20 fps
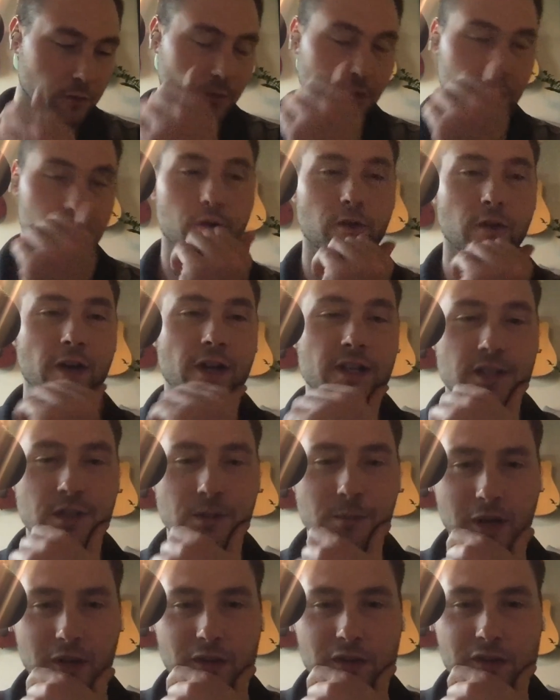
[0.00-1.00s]
what's crazy
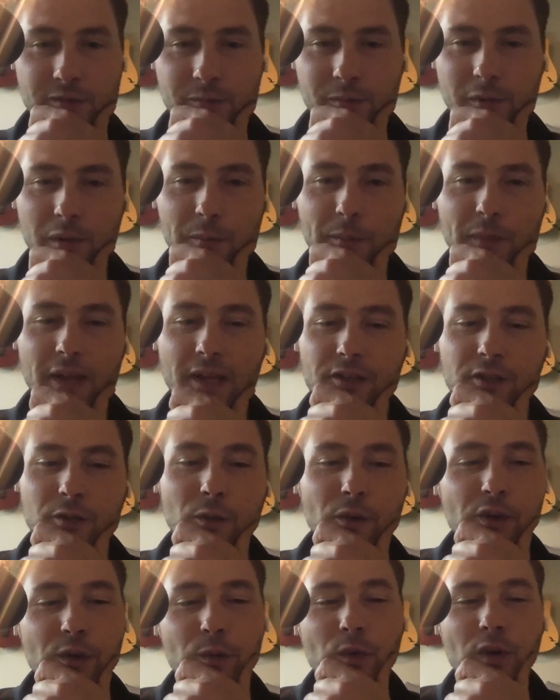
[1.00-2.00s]
about the Springbank
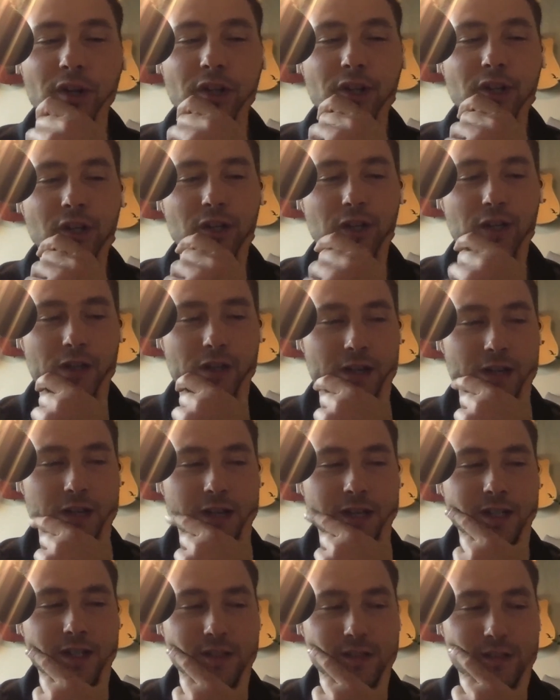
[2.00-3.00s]
21 year
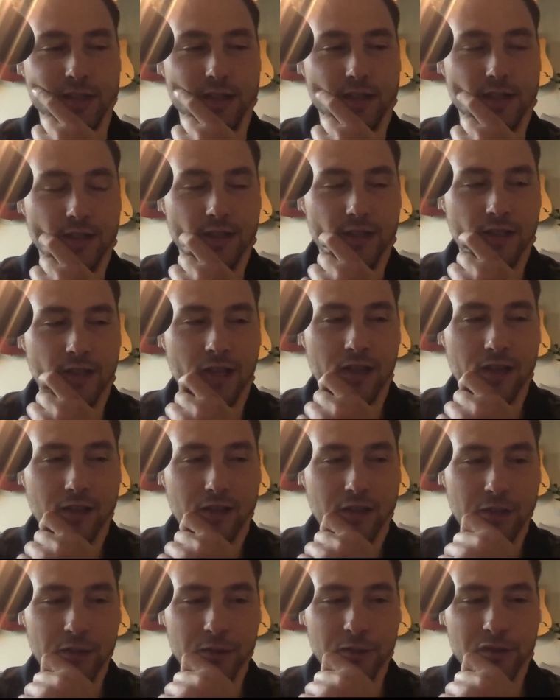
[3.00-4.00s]
is I
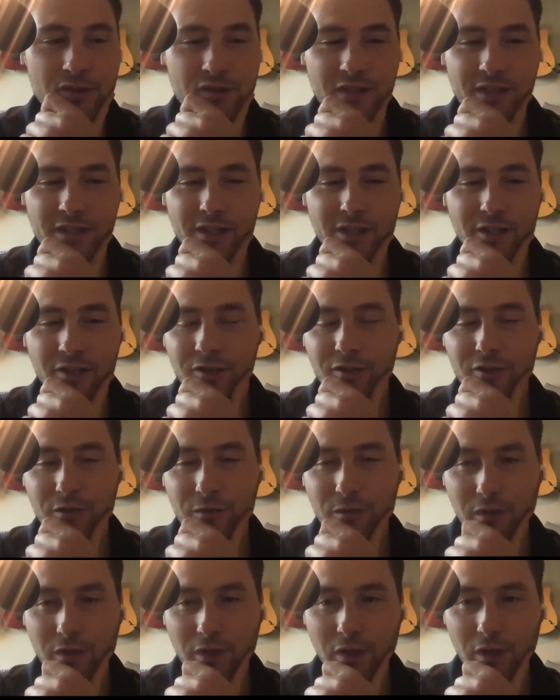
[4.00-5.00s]
think it was a year or
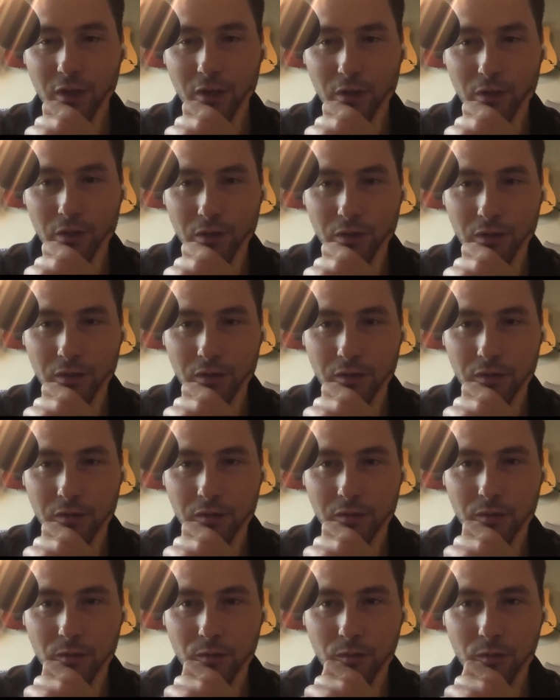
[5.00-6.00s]
two ago,
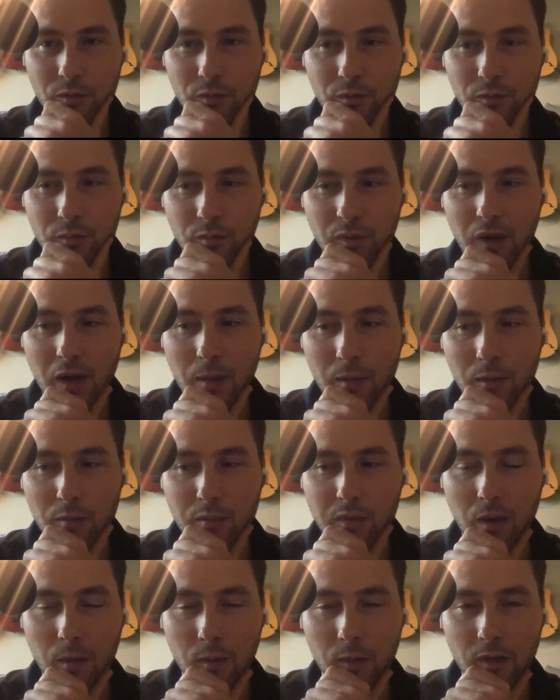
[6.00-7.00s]

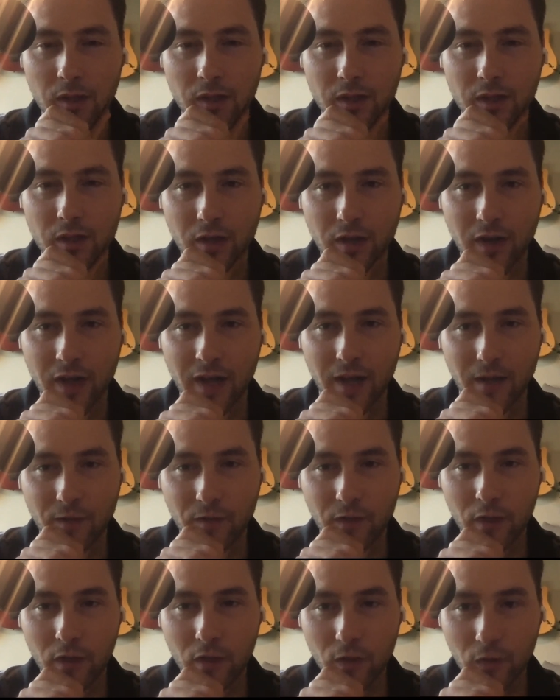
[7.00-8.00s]
probably a year and a half
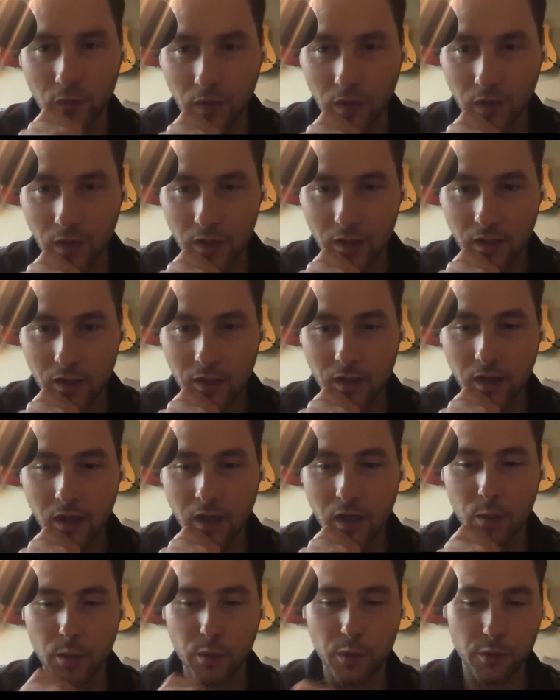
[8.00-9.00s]
ago,
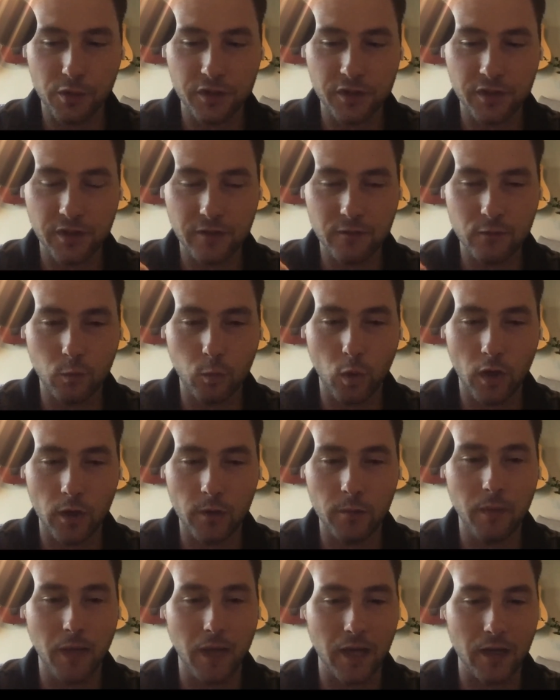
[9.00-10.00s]
we received
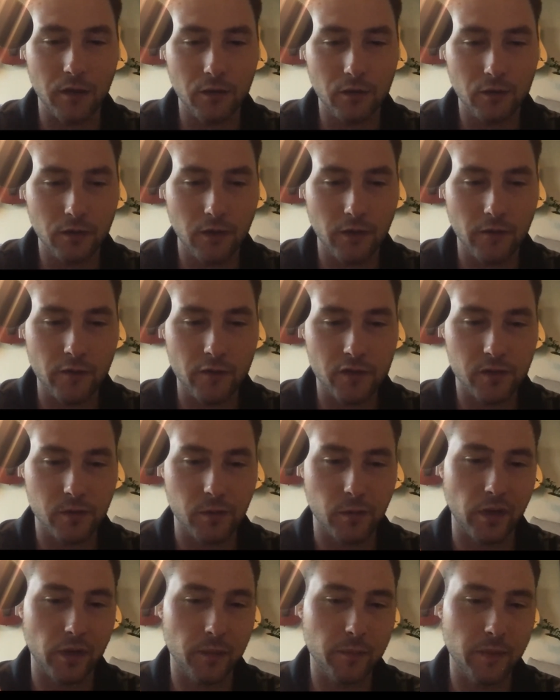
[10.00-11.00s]
one bottle of the
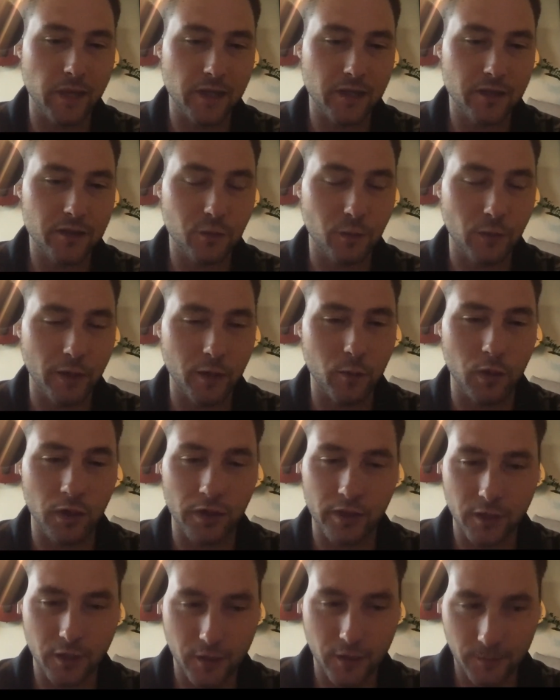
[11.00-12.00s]
Springbank
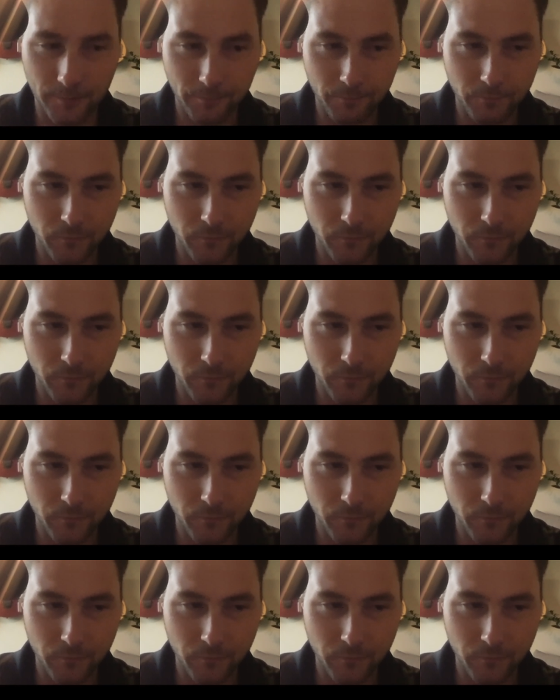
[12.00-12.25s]
21 year,